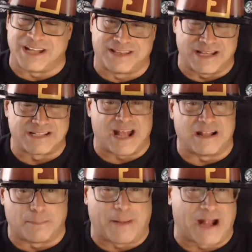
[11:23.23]
It's a
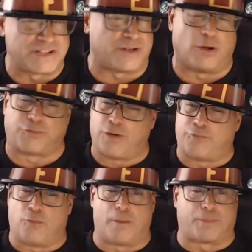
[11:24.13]
discounted package. You get all
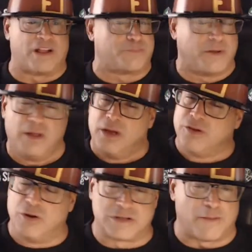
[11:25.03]
three for one price, but
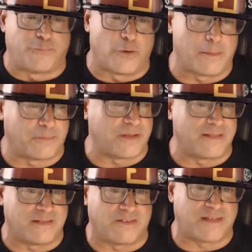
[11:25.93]
use that
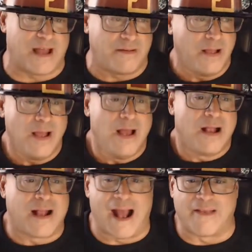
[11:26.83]
40% discount.
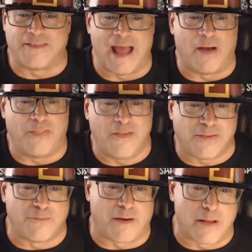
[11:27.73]
Guys, now,
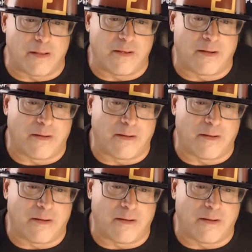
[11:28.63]
this is a very